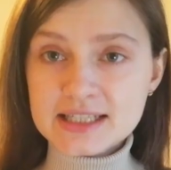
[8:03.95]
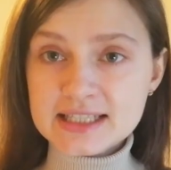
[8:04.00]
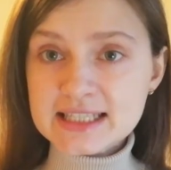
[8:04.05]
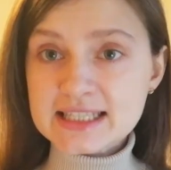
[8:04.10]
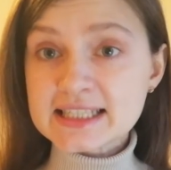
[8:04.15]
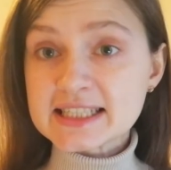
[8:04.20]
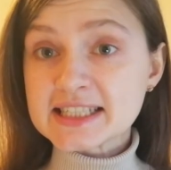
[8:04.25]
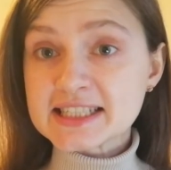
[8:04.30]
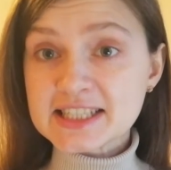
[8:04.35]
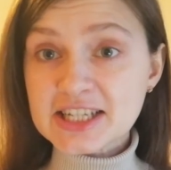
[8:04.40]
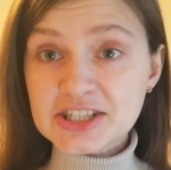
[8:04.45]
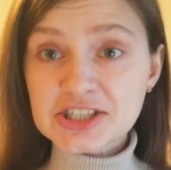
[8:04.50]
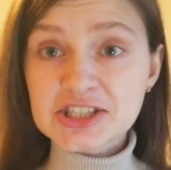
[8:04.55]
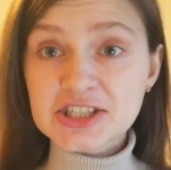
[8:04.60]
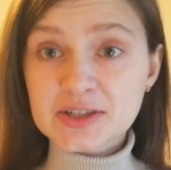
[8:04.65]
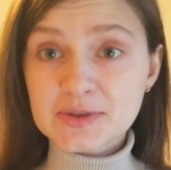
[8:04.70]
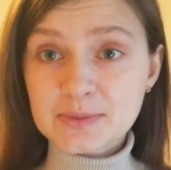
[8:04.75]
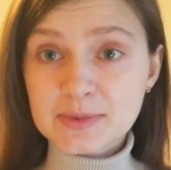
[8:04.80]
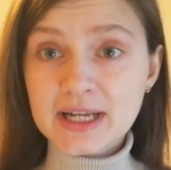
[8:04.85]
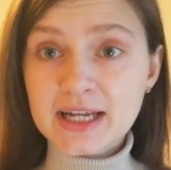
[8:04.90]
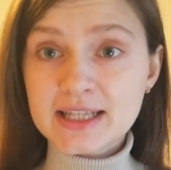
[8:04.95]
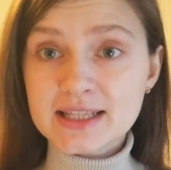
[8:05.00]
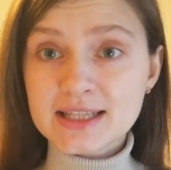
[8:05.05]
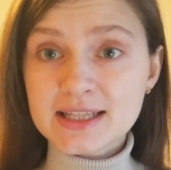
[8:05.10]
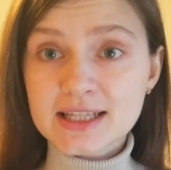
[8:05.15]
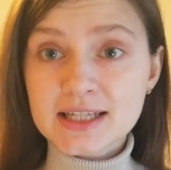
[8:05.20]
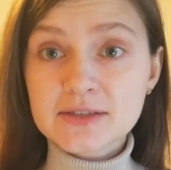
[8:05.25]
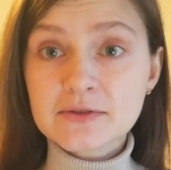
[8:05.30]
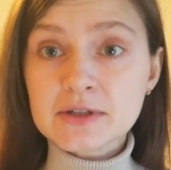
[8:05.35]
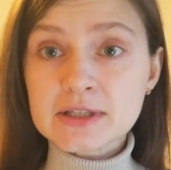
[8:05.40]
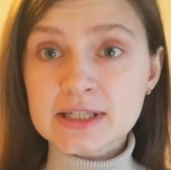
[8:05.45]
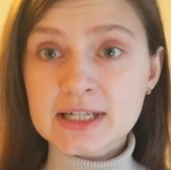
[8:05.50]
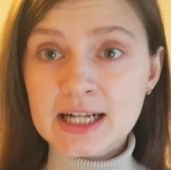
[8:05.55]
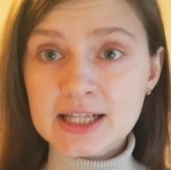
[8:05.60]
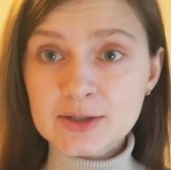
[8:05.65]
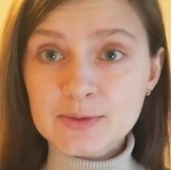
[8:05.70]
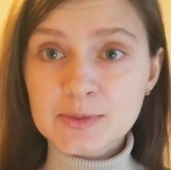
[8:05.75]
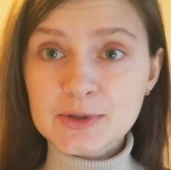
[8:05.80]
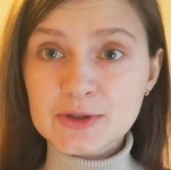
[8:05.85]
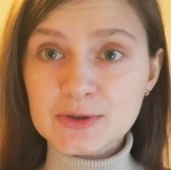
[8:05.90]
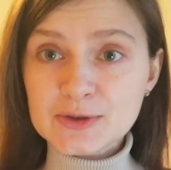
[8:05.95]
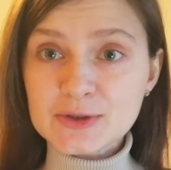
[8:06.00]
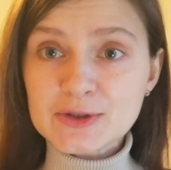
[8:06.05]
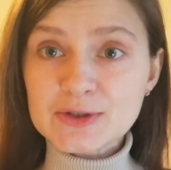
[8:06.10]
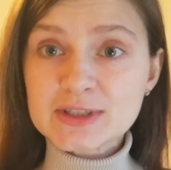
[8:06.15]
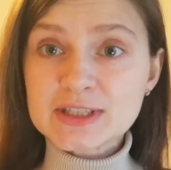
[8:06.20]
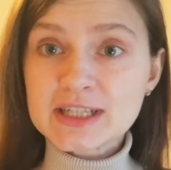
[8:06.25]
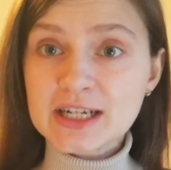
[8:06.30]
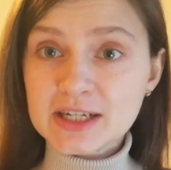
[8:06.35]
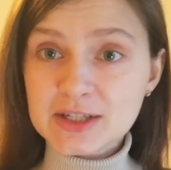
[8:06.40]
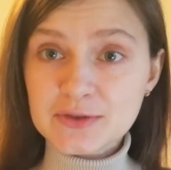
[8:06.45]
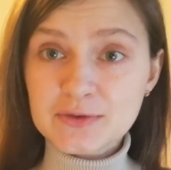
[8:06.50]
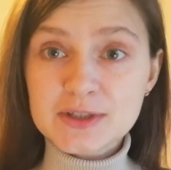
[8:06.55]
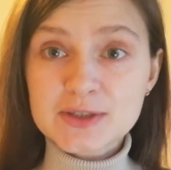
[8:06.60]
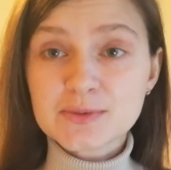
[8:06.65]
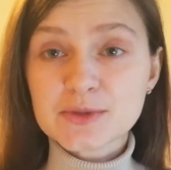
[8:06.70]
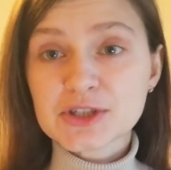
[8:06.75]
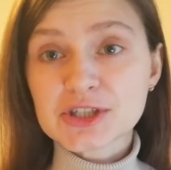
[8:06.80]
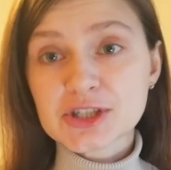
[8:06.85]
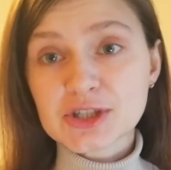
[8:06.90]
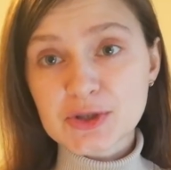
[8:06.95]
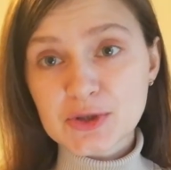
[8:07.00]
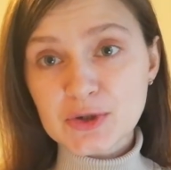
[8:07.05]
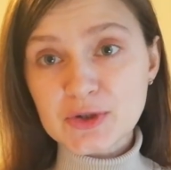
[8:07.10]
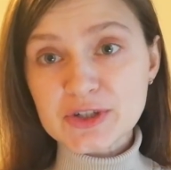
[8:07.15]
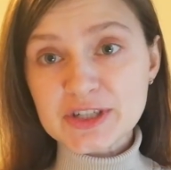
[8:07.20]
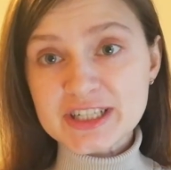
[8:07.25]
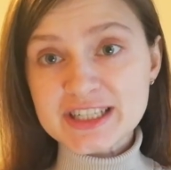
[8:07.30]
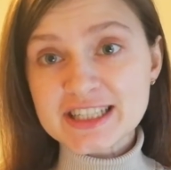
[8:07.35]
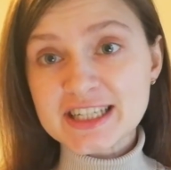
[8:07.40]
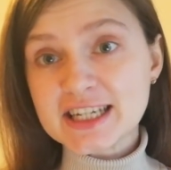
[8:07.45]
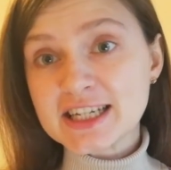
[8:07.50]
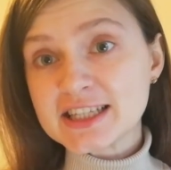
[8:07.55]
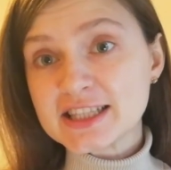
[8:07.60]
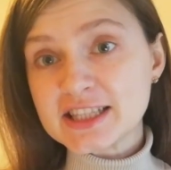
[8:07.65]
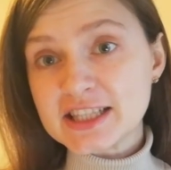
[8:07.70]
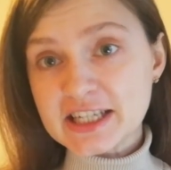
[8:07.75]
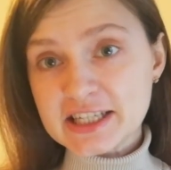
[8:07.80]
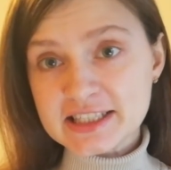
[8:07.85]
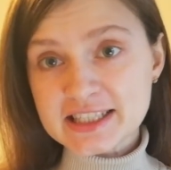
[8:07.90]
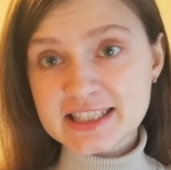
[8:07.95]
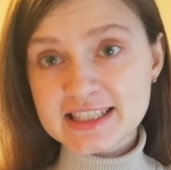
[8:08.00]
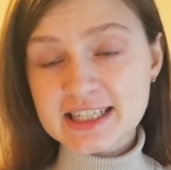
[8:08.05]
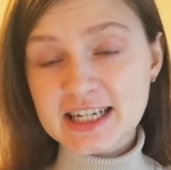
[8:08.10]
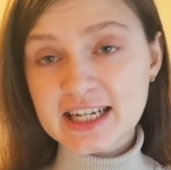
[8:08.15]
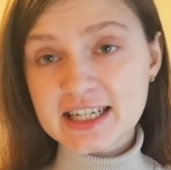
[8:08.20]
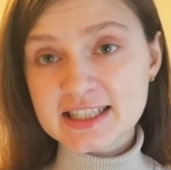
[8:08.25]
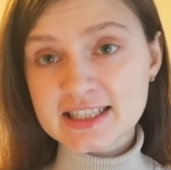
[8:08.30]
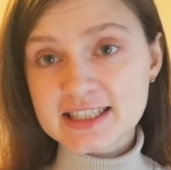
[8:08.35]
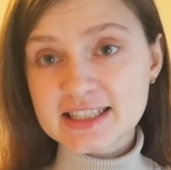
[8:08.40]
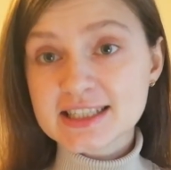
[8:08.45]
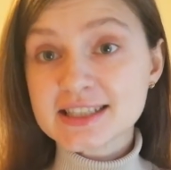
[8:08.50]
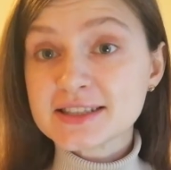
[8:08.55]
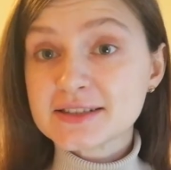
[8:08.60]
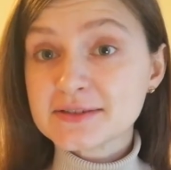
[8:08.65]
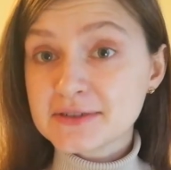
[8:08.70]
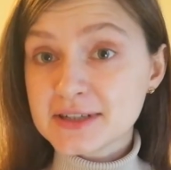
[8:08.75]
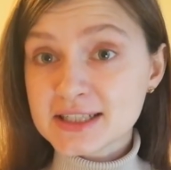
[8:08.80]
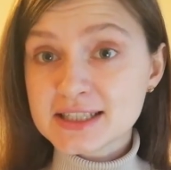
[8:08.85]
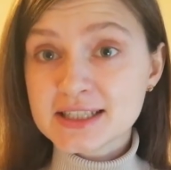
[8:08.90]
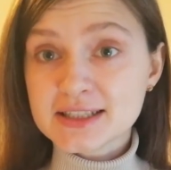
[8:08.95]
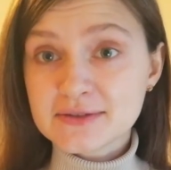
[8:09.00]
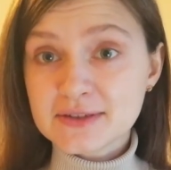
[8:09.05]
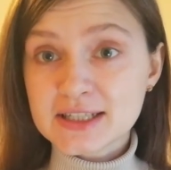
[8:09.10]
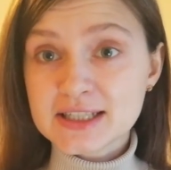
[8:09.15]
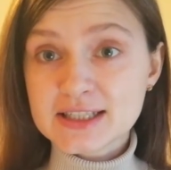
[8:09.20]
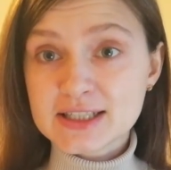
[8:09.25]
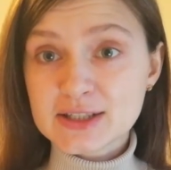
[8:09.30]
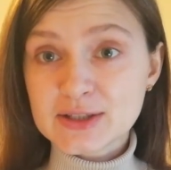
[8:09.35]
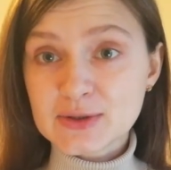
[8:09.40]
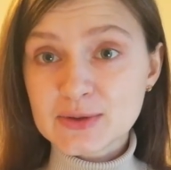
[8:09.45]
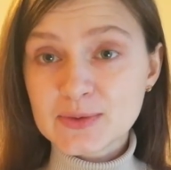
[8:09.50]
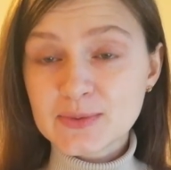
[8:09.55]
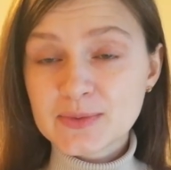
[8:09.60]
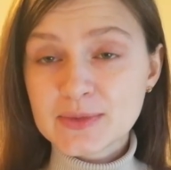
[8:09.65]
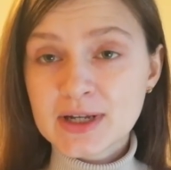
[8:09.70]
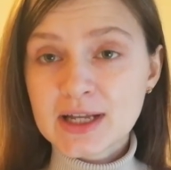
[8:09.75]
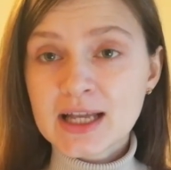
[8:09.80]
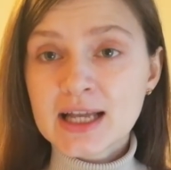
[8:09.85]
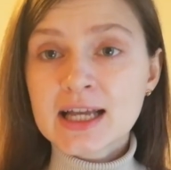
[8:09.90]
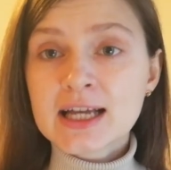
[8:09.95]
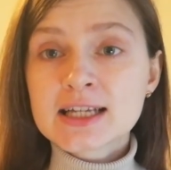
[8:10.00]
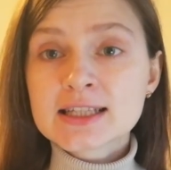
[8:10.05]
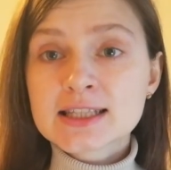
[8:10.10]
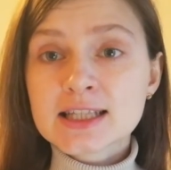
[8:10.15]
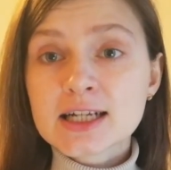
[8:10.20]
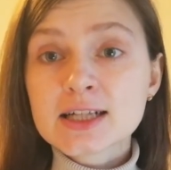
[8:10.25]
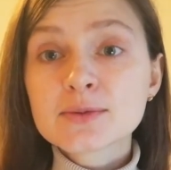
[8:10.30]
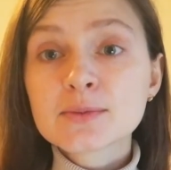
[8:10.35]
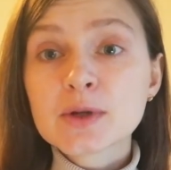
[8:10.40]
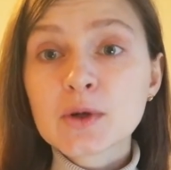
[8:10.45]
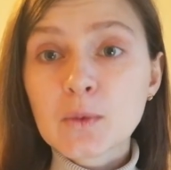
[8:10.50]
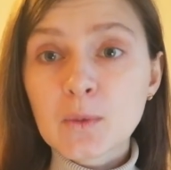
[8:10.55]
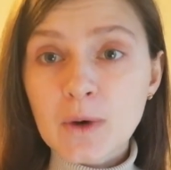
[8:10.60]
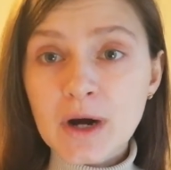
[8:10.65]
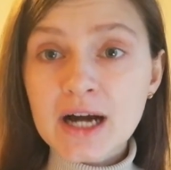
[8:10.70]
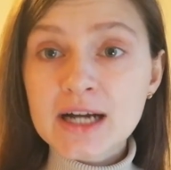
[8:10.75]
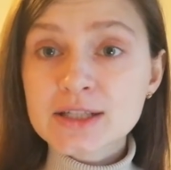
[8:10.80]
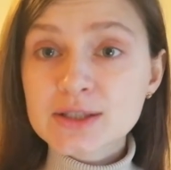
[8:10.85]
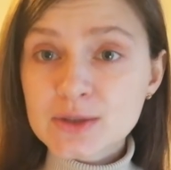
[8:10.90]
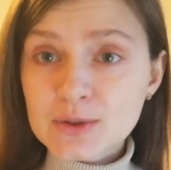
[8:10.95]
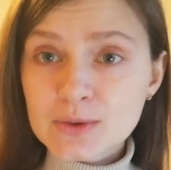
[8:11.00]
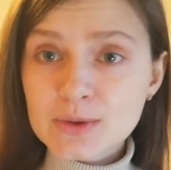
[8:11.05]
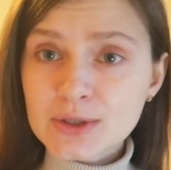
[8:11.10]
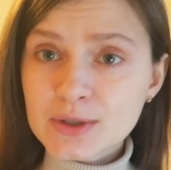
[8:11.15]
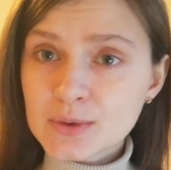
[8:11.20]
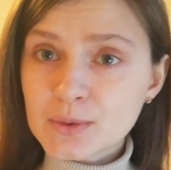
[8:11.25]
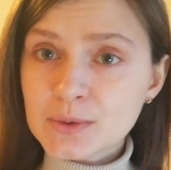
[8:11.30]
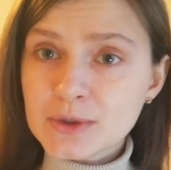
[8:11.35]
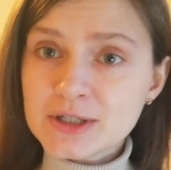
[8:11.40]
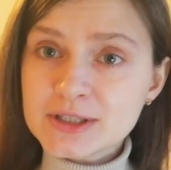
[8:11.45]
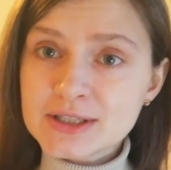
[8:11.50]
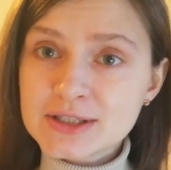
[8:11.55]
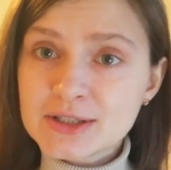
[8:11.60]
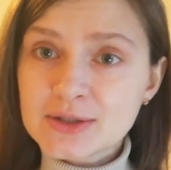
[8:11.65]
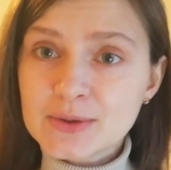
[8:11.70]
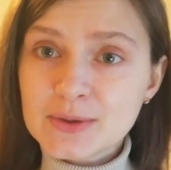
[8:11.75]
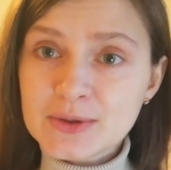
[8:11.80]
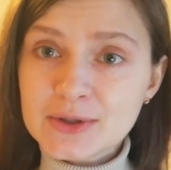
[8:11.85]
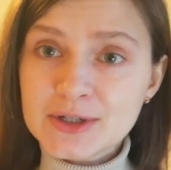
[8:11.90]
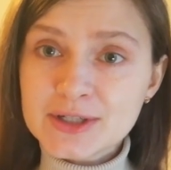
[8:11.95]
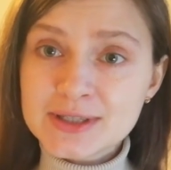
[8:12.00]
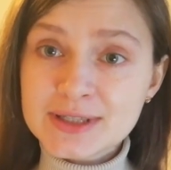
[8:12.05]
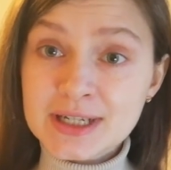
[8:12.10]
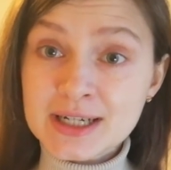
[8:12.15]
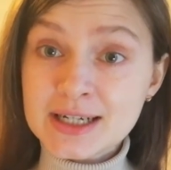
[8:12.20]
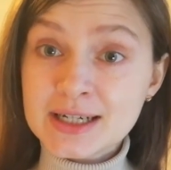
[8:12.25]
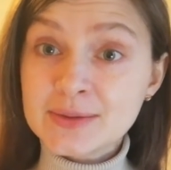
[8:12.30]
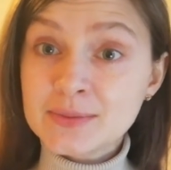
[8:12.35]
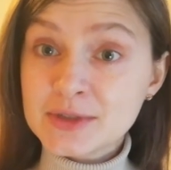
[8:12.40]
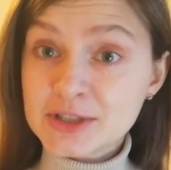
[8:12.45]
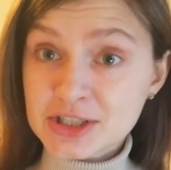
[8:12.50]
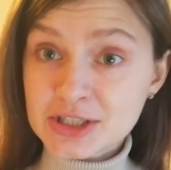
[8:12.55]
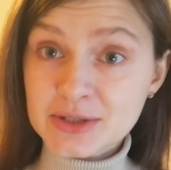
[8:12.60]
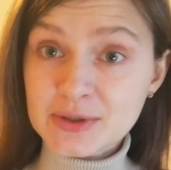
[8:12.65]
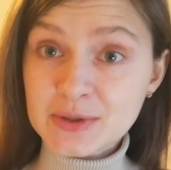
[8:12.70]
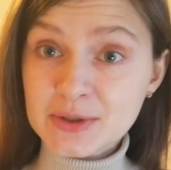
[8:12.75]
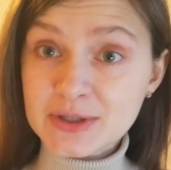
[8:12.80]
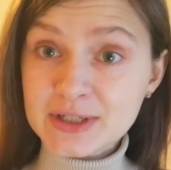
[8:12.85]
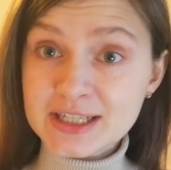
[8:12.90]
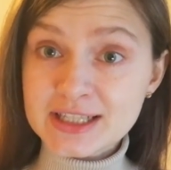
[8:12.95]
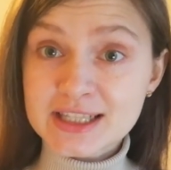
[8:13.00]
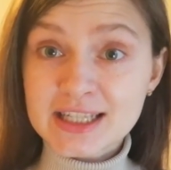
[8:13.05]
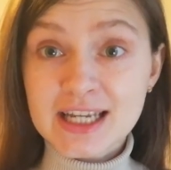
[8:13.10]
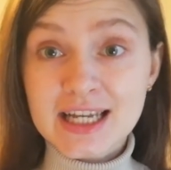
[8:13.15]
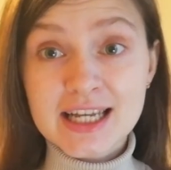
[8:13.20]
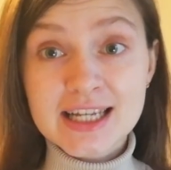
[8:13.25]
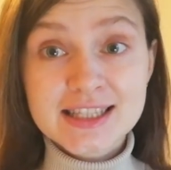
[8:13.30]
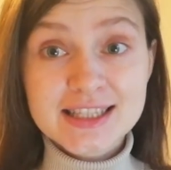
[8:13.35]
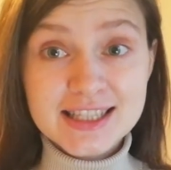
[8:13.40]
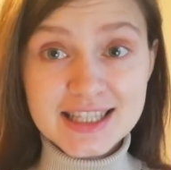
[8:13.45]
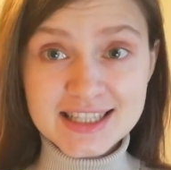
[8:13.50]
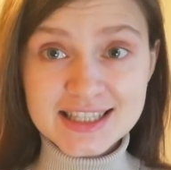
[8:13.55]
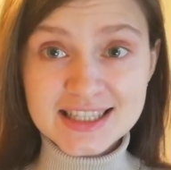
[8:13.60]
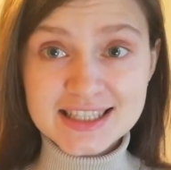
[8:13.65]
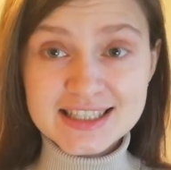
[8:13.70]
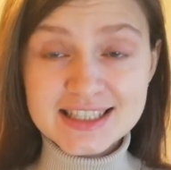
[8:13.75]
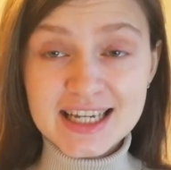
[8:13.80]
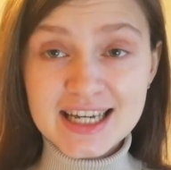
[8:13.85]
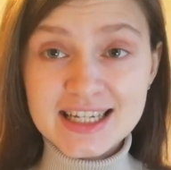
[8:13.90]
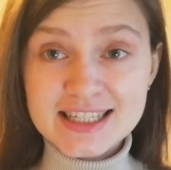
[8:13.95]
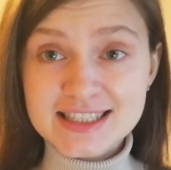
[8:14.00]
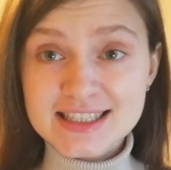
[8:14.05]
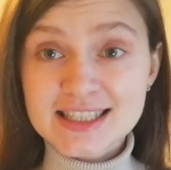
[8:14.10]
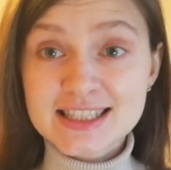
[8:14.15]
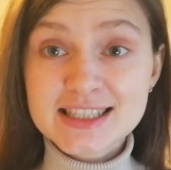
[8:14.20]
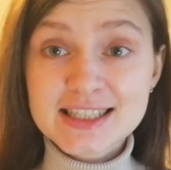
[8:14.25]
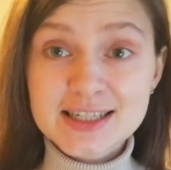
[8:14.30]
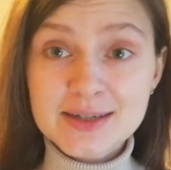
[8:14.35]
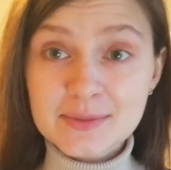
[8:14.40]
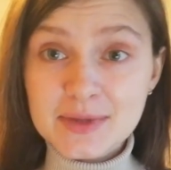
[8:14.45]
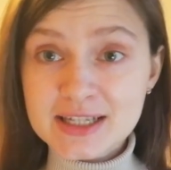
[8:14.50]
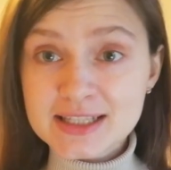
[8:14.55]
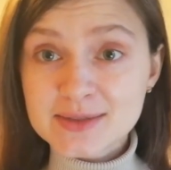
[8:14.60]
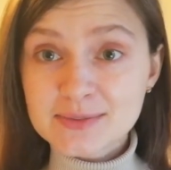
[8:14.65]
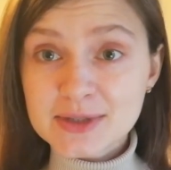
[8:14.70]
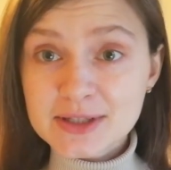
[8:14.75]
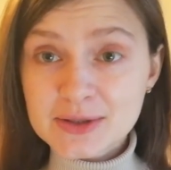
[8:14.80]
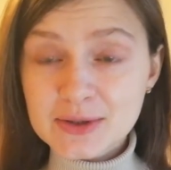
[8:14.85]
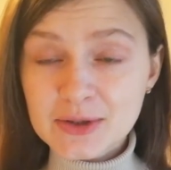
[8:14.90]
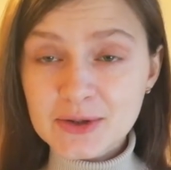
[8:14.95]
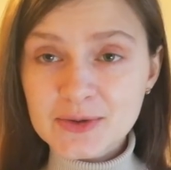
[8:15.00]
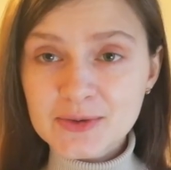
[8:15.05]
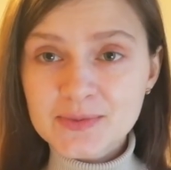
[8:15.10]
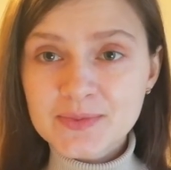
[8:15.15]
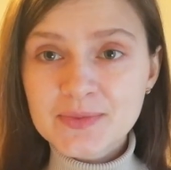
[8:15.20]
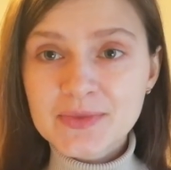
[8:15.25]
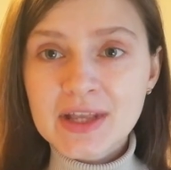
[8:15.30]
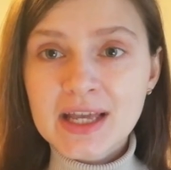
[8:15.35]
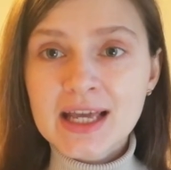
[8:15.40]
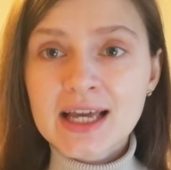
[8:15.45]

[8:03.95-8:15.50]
This is essential plan that will help you to start with machine learning and data science in 2022. Tell me, why do you want to learn machine learning and data science in comments below.